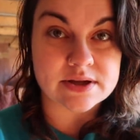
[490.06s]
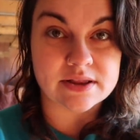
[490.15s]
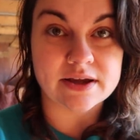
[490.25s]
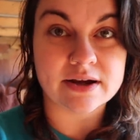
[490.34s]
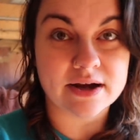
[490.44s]
the
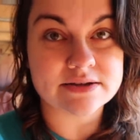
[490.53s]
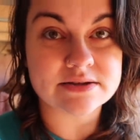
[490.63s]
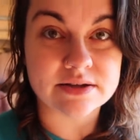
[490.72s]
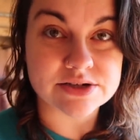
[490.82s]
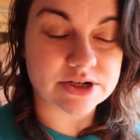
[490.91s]
like
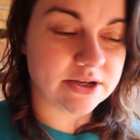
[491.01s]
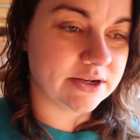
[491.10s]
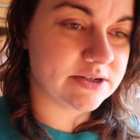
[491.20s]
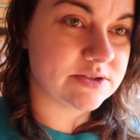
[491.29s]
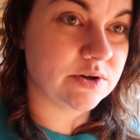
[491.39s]
isolation
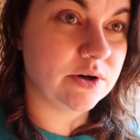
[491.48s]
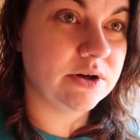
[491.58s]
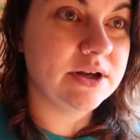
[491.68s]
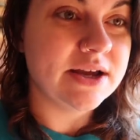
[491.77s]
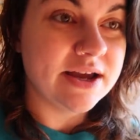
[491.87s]
kidding
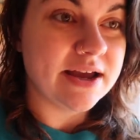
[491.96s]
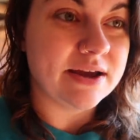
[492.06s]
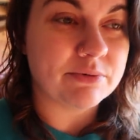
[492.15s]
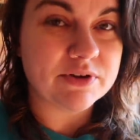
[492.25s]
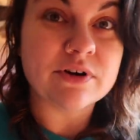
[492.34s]
stall,
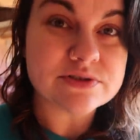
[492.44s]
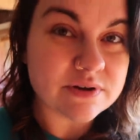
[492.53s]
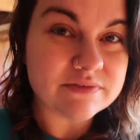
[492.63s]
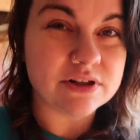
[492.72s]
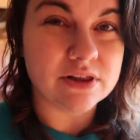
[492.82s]
and we
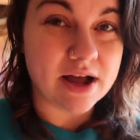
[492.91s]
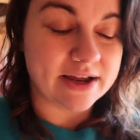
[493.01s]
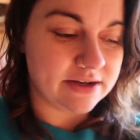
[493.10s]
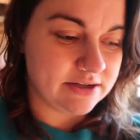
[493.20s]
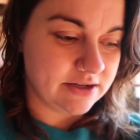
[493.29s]
also have a
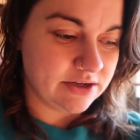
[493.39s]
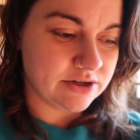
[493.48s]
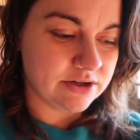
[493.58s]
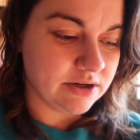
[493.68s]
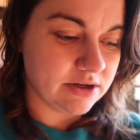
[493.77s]
light in
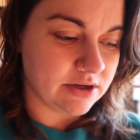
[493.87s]
here